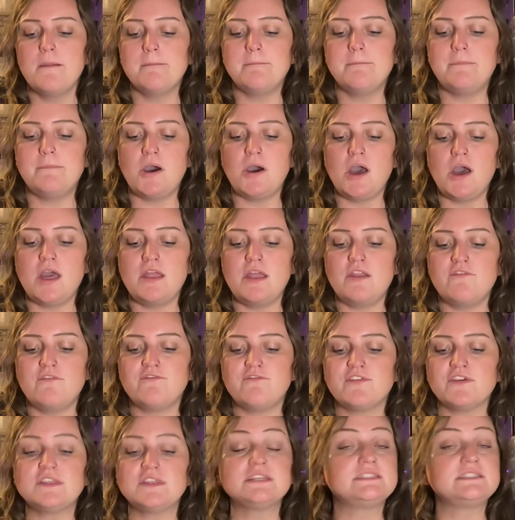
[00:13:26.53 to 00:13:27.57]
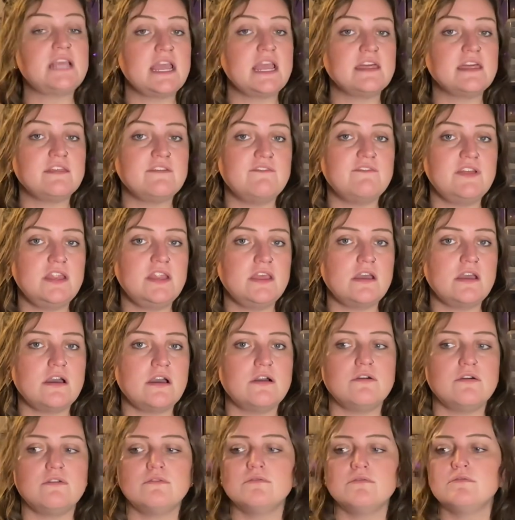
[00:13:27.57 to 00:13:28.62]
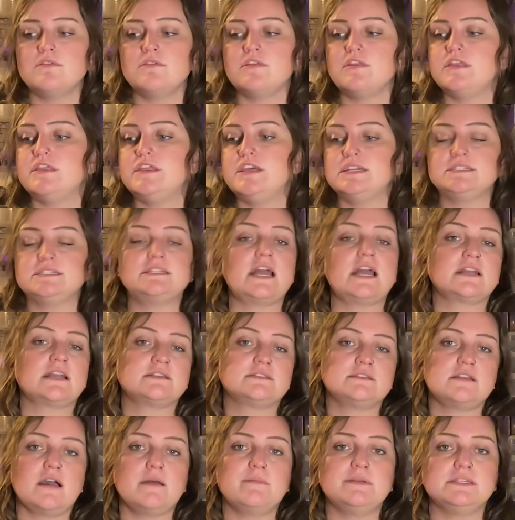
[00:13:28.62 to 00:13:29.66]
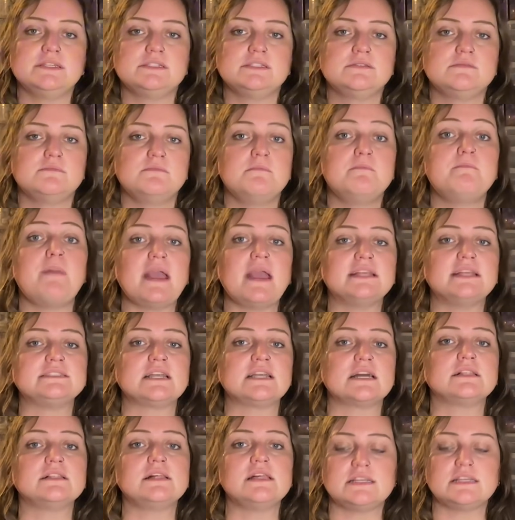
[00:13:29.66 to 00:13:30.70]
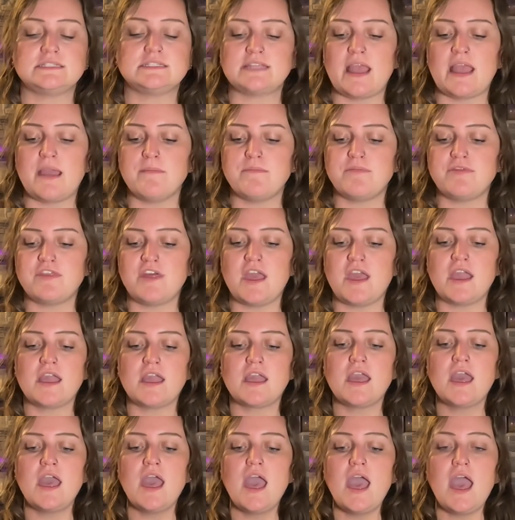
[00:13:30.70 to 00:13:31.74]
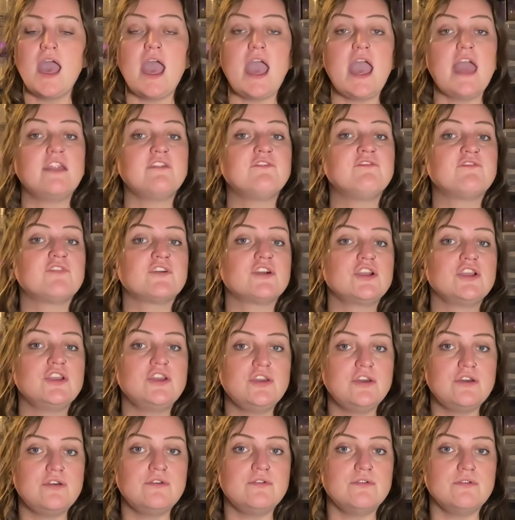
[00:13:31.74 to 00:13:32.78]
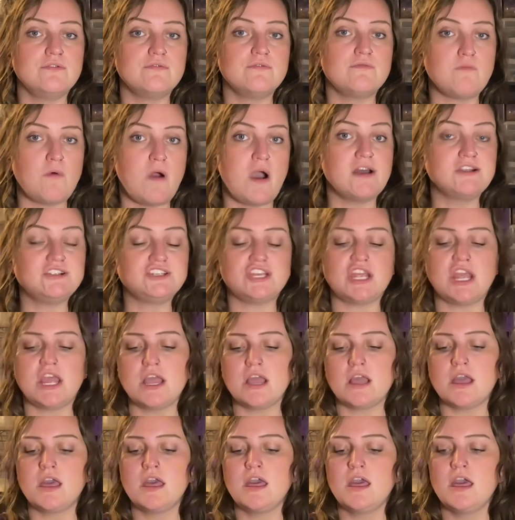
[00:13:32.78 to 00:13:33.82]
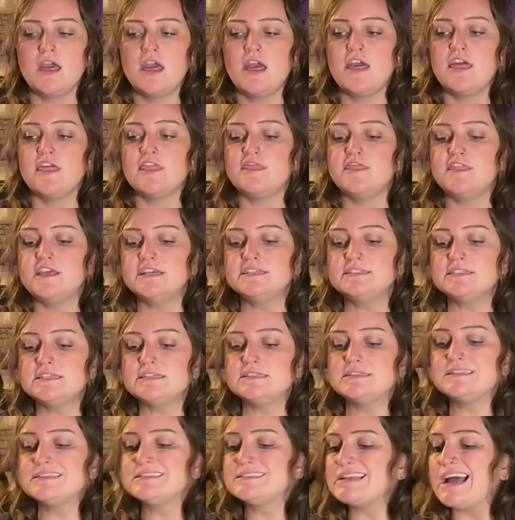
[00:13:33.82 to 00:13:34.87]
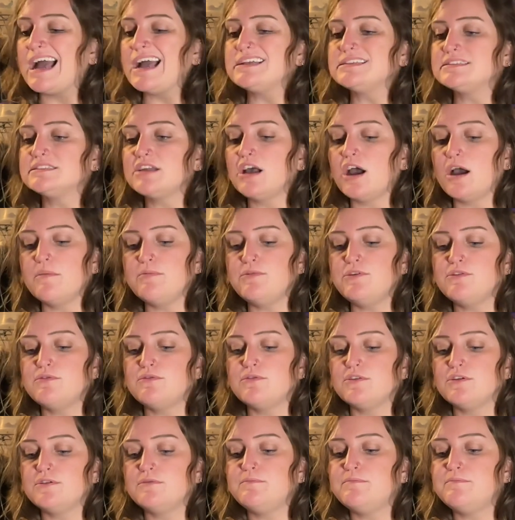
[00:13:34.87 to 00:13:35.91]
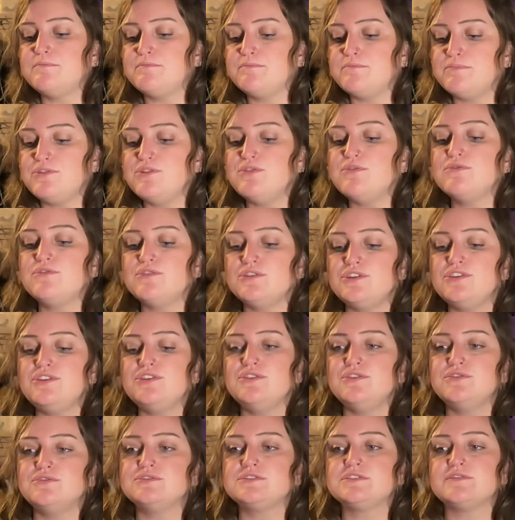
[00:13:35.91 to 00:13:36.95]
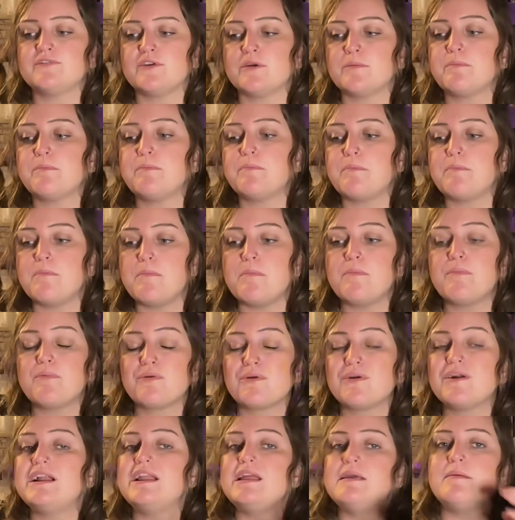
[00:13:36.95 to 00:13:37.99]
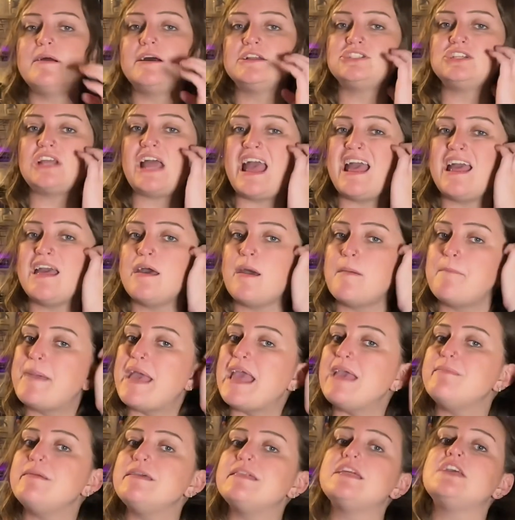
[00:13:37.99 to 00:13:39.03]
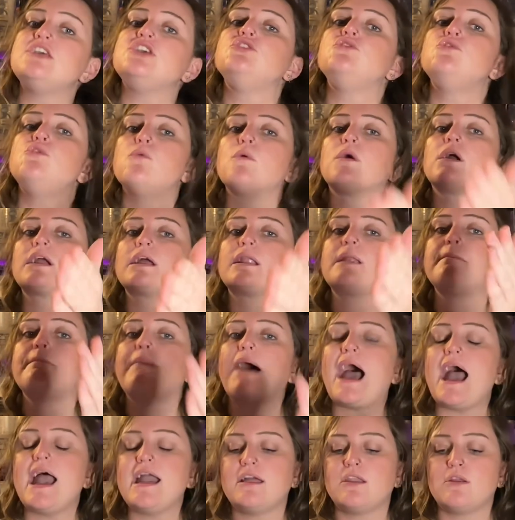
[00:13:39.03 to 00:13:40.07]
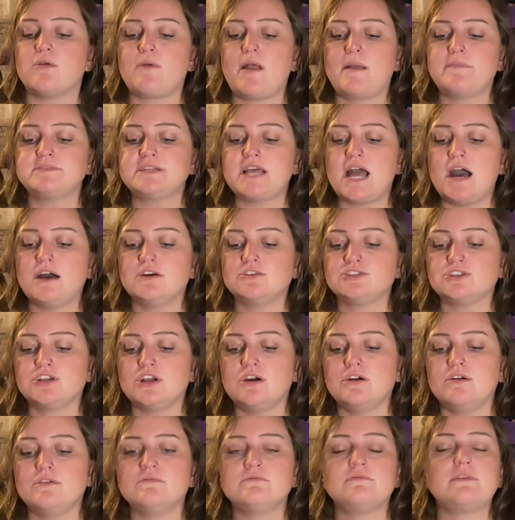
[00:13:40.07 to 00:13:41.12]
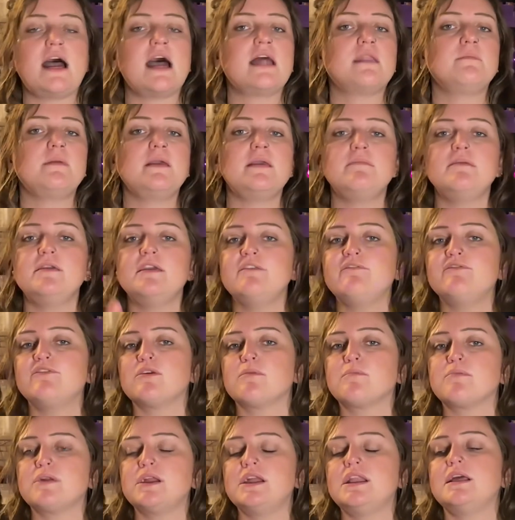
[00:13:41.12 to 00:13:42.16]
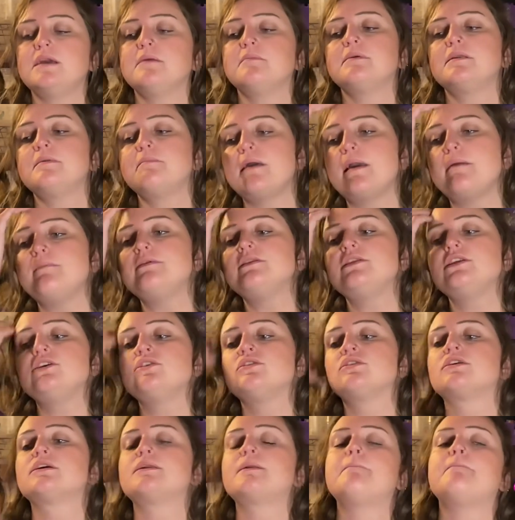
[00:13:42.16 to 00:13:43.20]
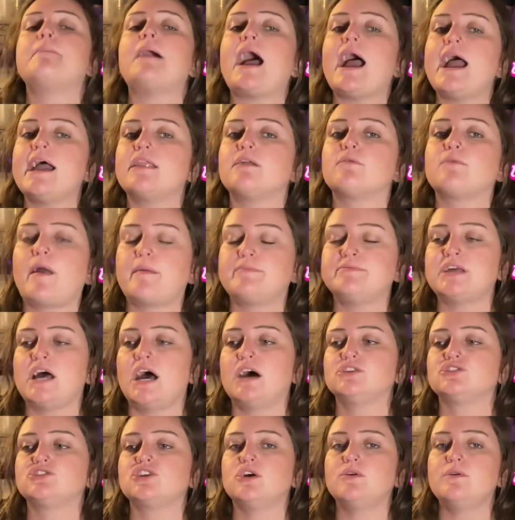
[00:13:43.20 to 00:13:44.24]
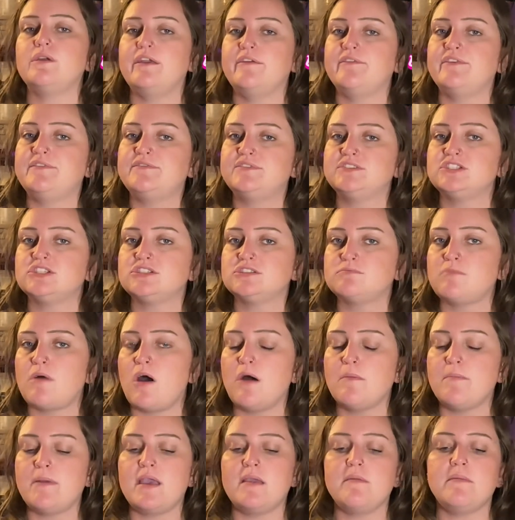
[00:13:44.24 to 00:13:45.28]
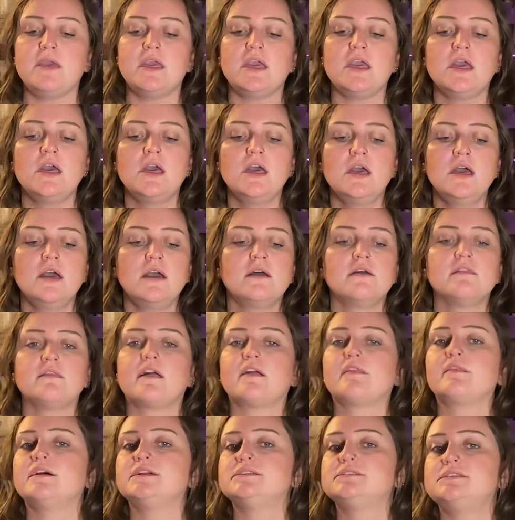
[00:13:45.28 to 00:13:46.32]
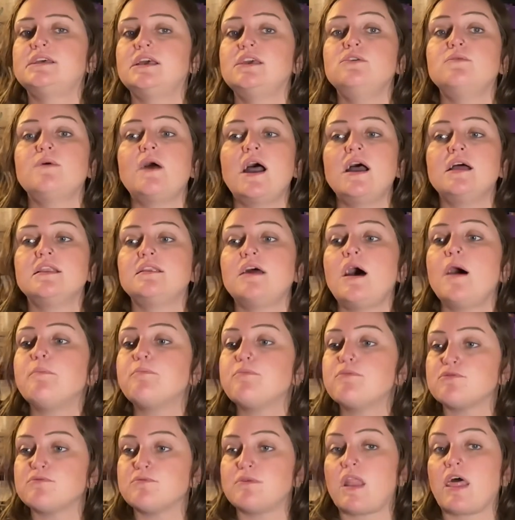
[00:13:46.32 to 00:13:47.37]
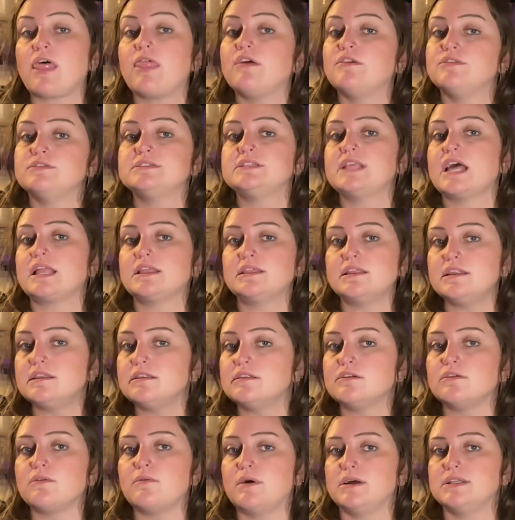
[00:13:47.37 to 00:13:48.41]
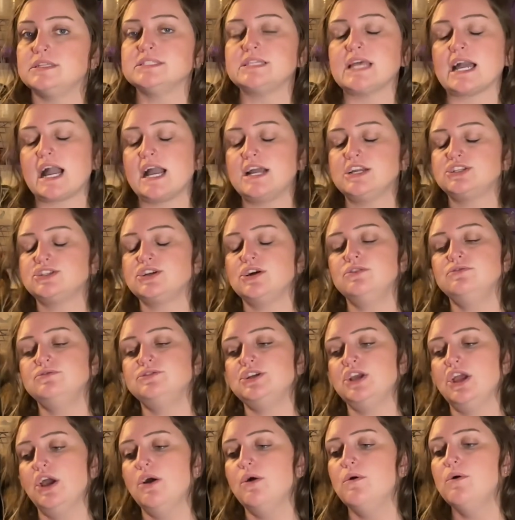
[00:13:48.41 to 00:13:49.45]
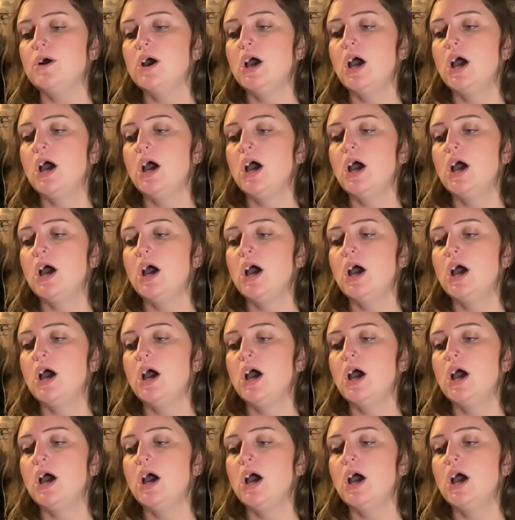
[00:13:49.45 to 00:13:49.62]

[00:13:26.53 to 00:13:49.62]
But for the sake of the video, this next tub is basically the same thing. And for you watching, this is the size tub you could use for pretty much a baby that you are going to buy at a reptile show. Not a baby if you're breeding, but a baby that you're going to buy at a reptile show, even if it's a small baby. Like, let's say you end up with one of those like littler ones like I showed you.